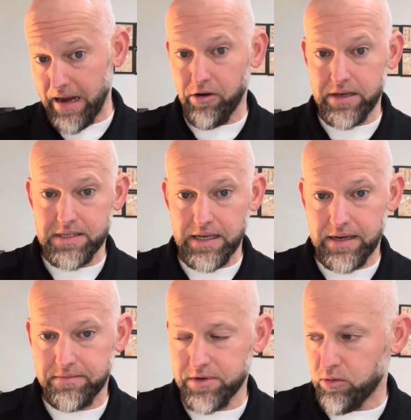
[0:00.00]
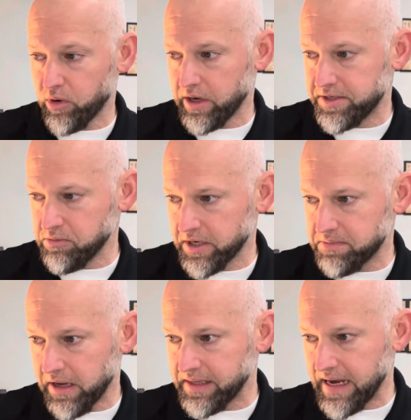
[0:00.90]
know I said don't worry too much
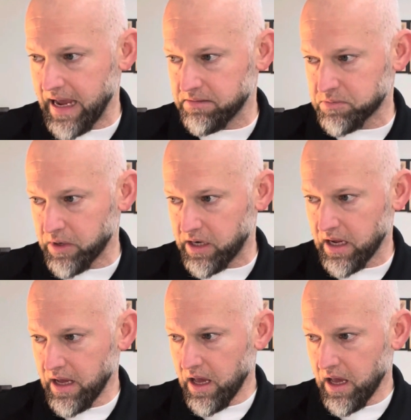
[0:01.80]
about the names, but